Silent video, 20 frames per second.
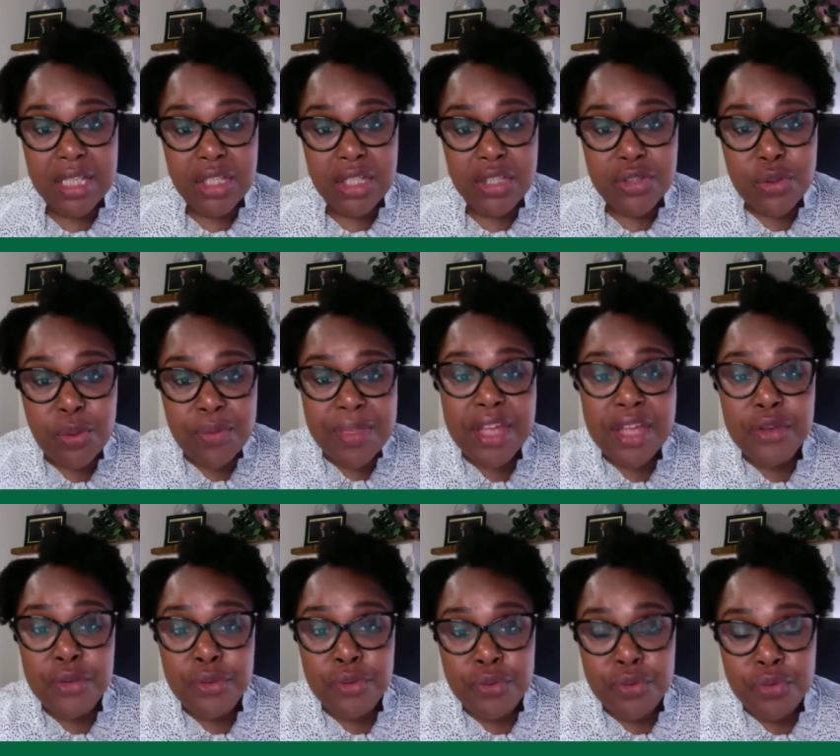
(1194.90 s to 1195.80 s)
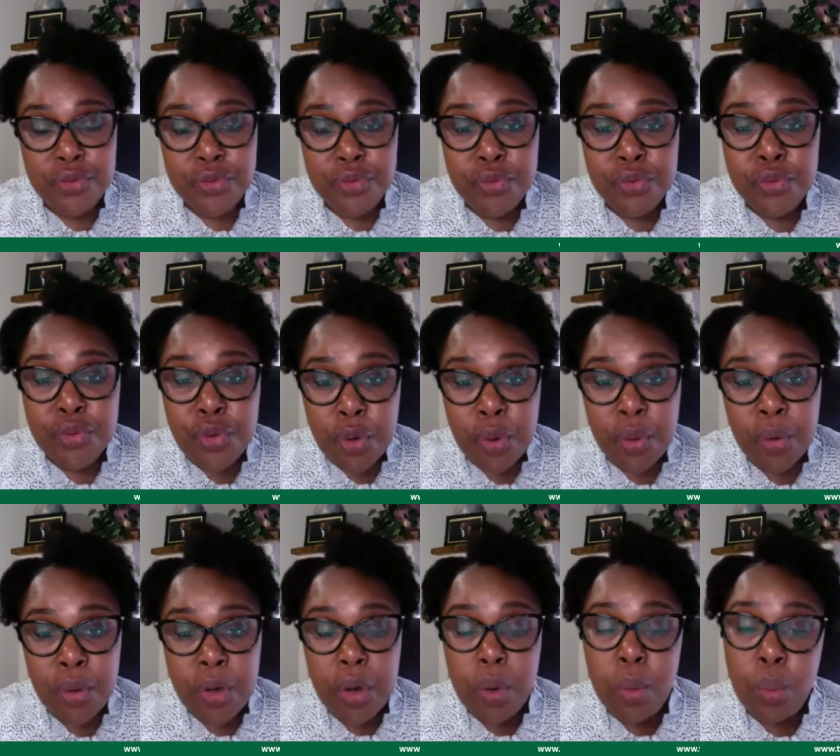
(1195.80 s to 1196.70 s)
so that you know
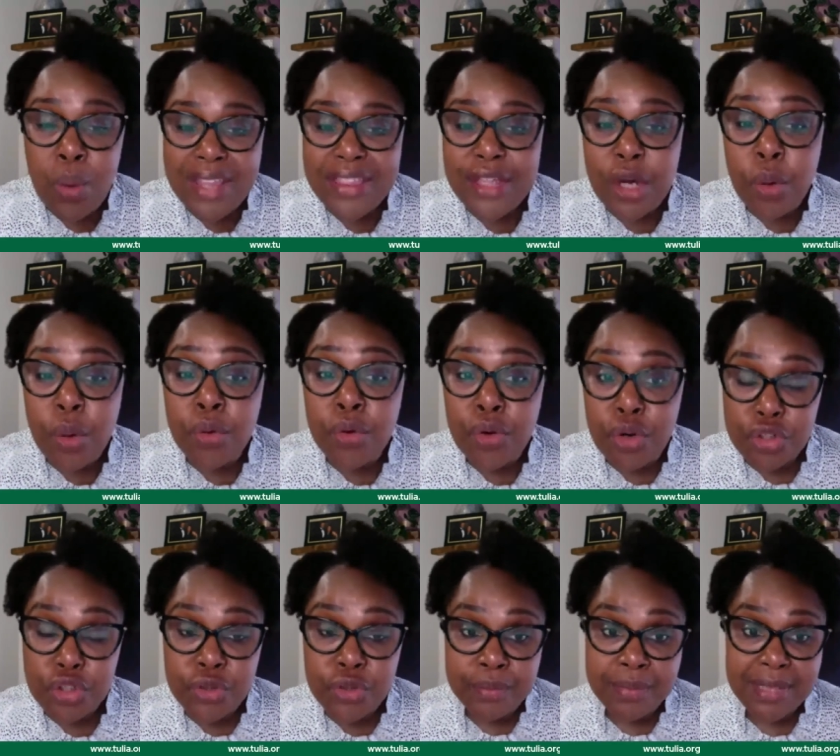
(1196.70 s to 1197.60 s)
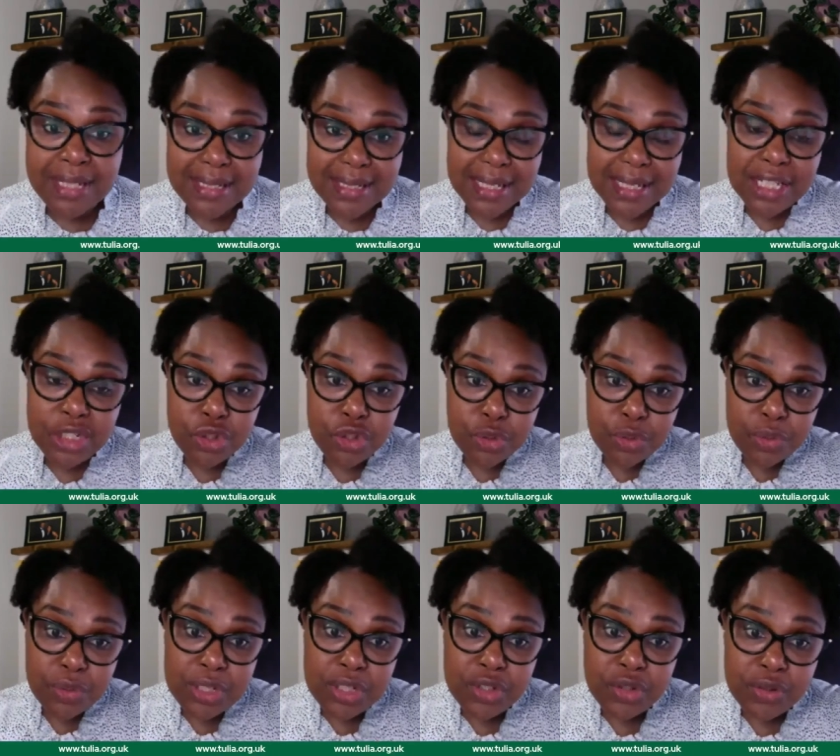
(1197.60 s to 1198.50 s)
whether or not you meet into
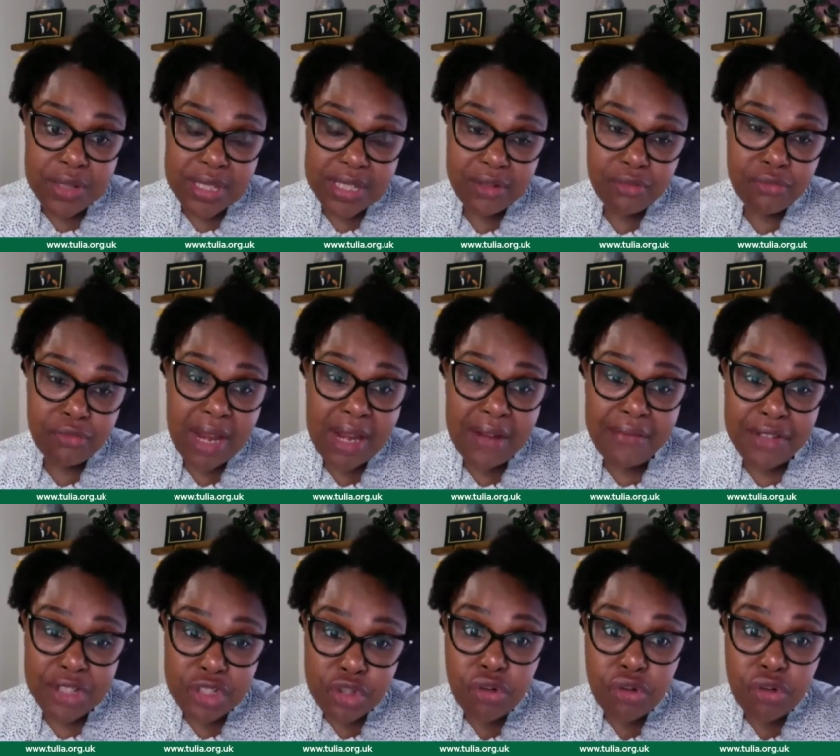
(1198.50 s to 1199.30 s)
the relevant